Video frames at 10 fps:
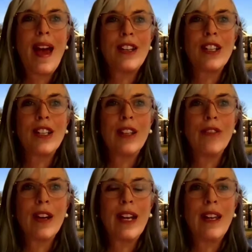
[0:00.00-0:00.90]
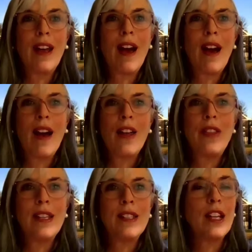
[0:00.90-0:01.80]
at delivering
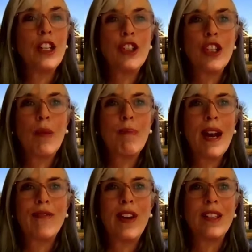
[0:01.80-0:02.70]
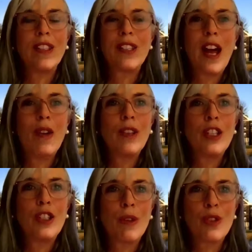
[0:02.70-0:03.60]
these additional benefits, not
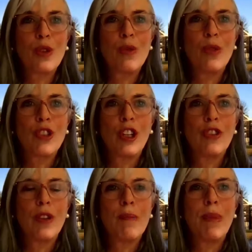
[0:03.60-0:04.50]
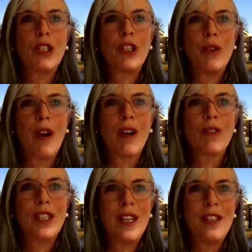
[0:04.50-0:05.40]
only to our school children, but to our
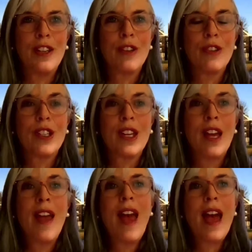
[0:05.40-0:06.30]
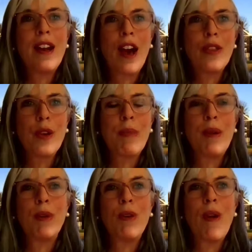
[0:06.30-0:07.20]
seniors and other
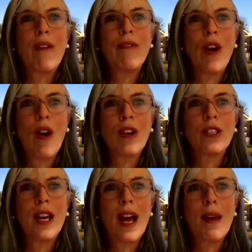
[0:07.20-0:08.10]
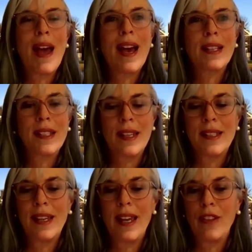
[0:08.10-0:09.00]
people who have a hard time
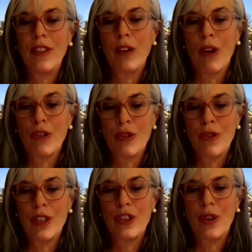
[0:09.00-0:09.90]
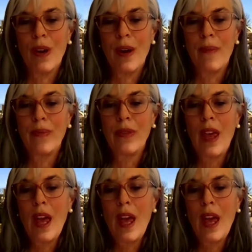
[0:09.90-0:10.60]
accessing the grocery store.